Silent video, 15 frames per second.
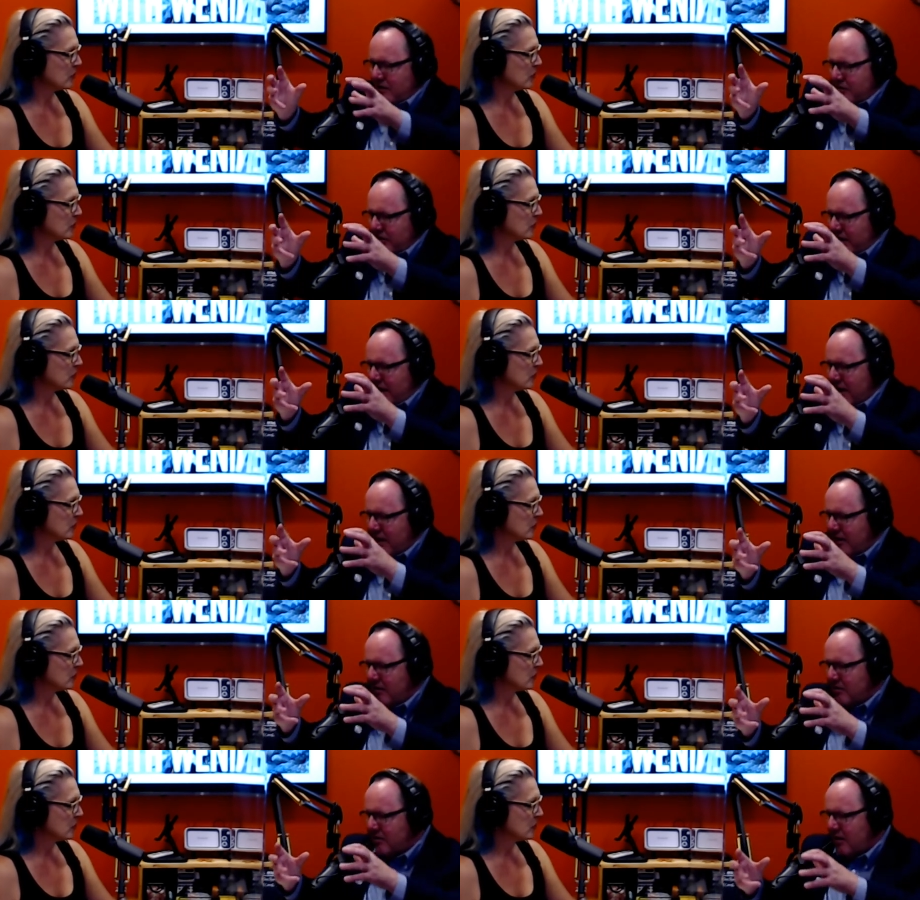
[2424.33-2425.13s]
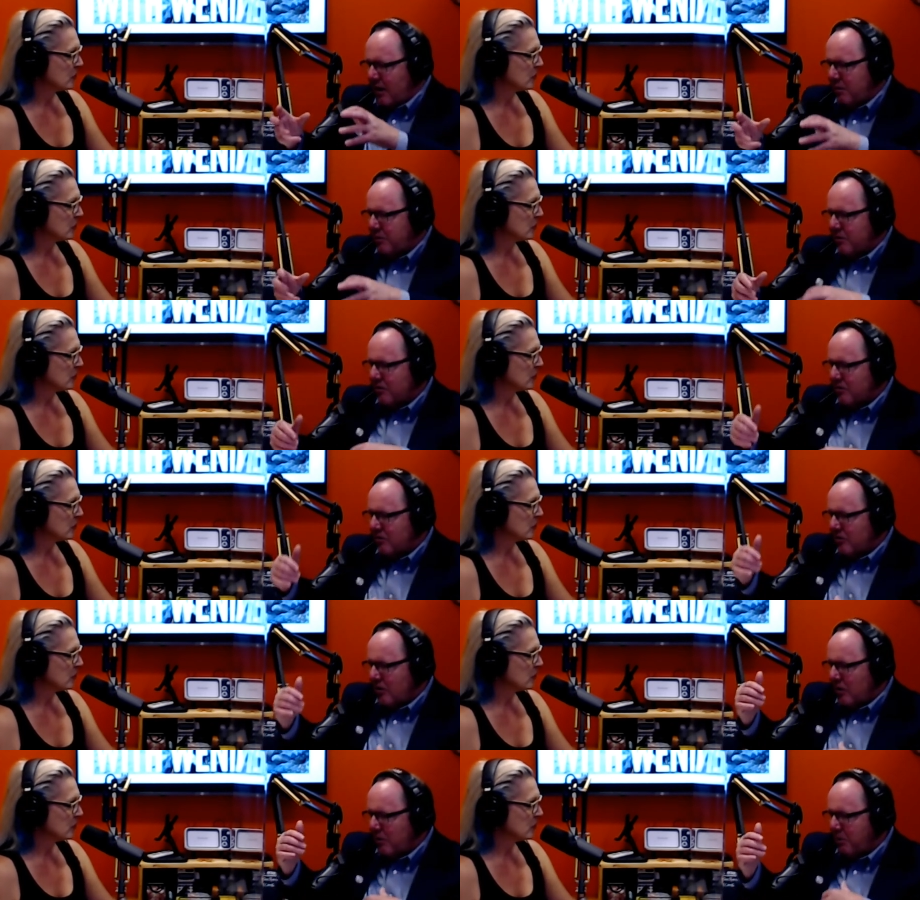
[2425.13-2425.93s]
Speaker 1: exempt certain
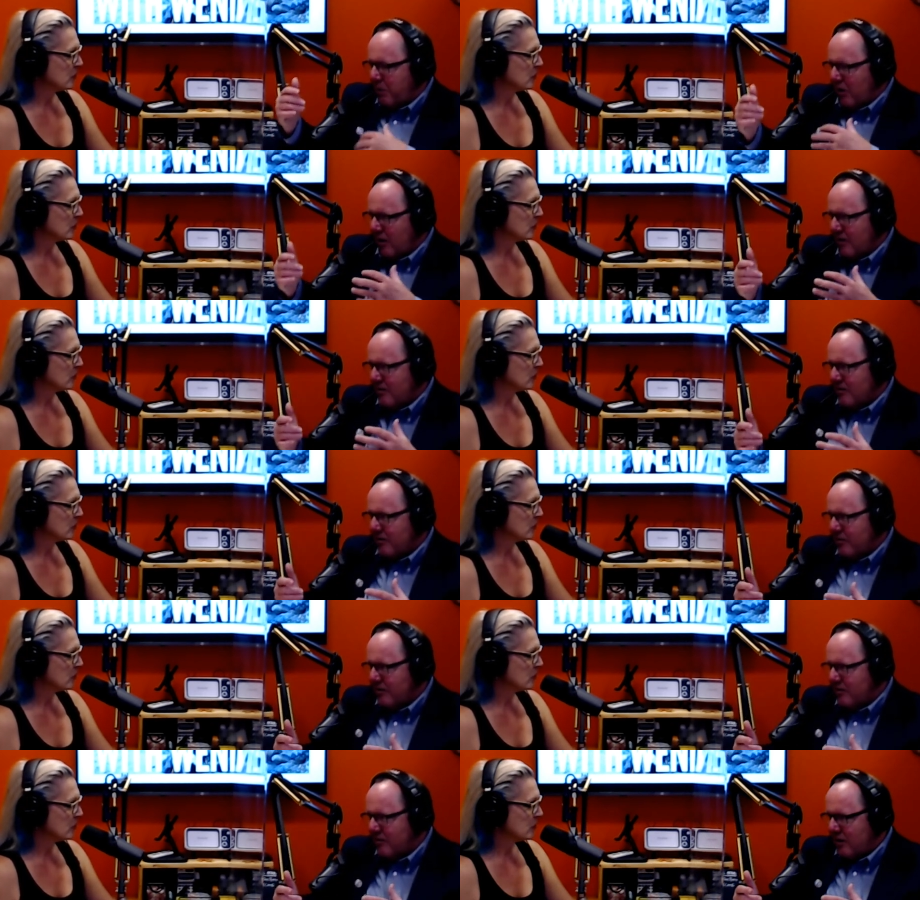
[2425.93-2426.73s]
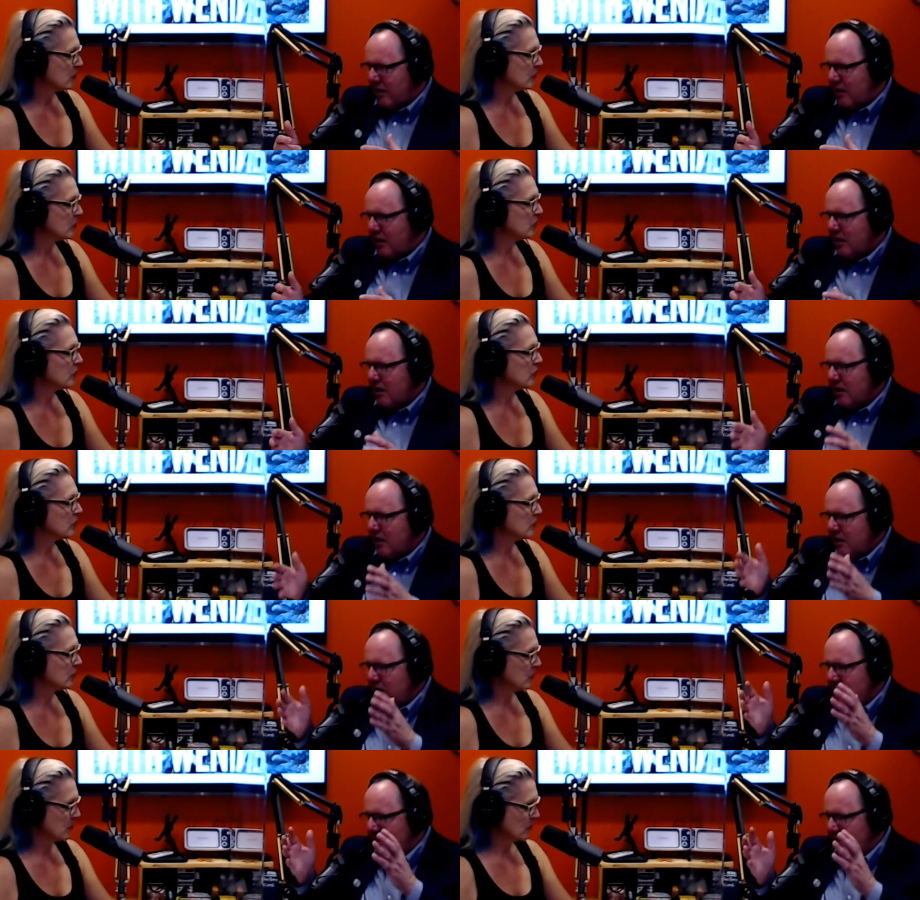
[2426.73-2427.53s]
parts of the city that are
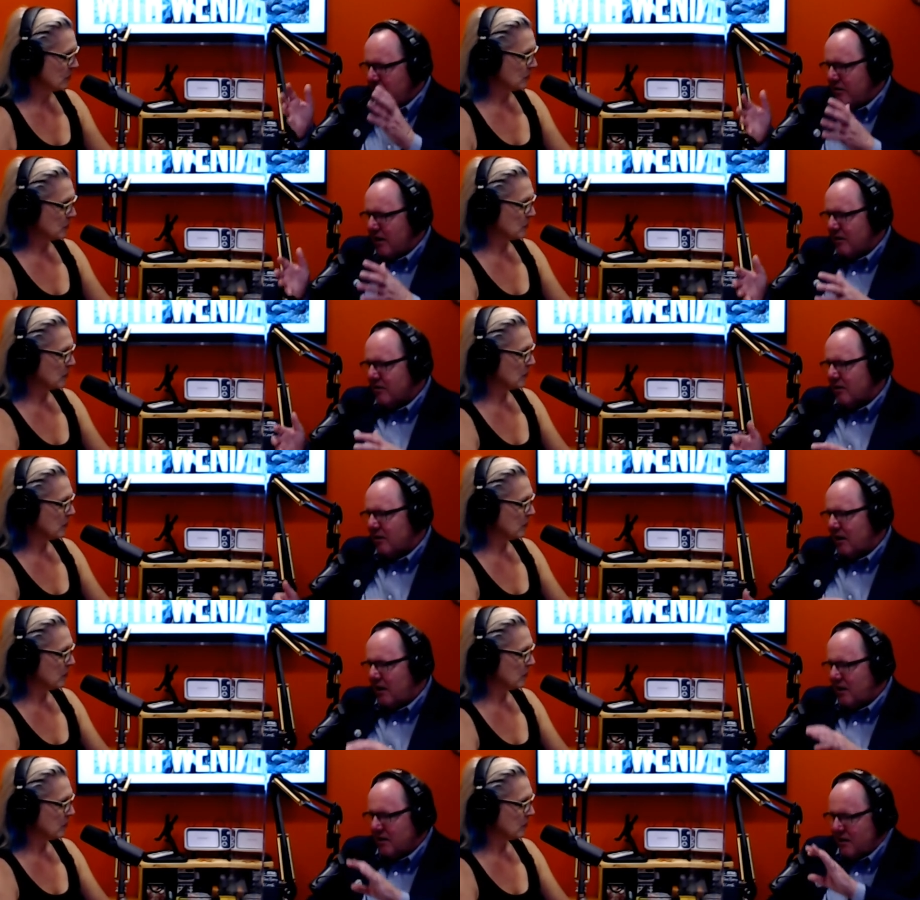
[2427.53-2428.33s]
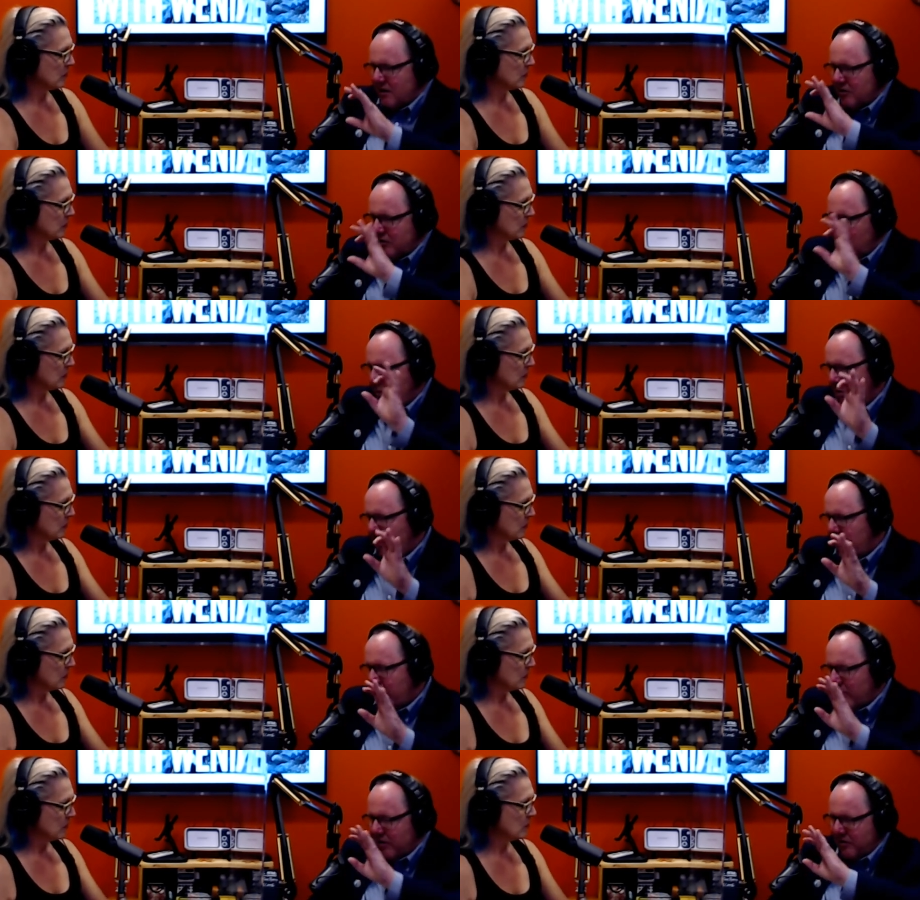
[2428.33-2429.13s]
designated, these corridors.
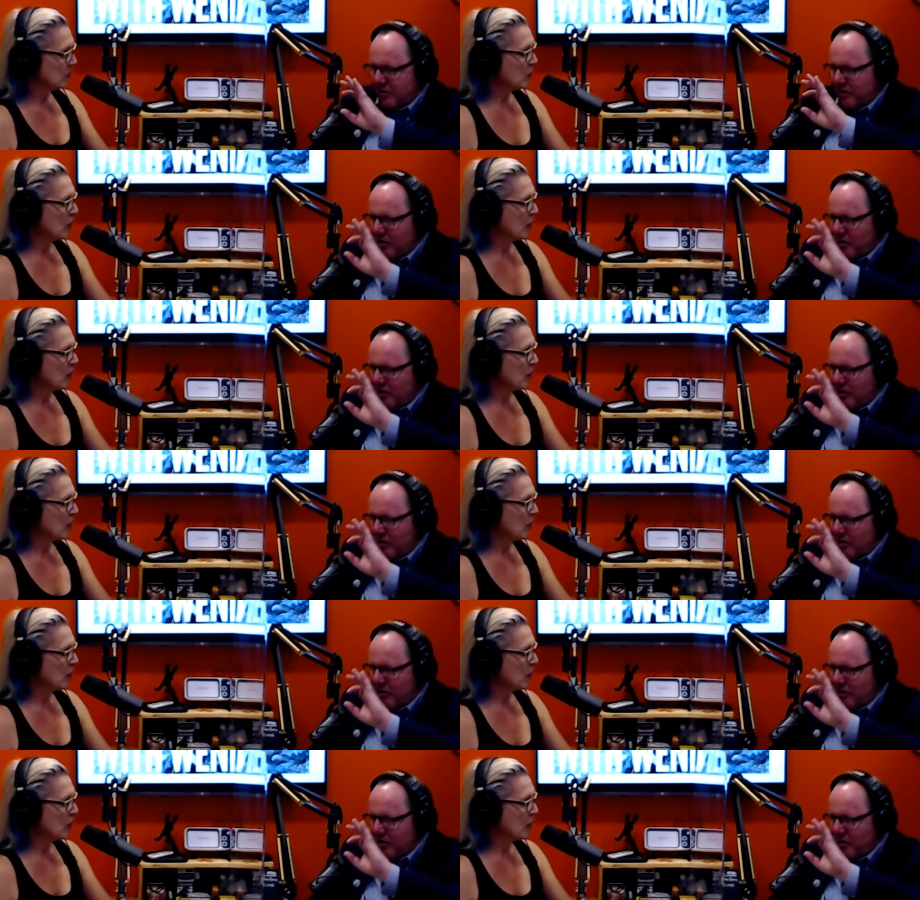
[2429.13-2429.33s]
So okay.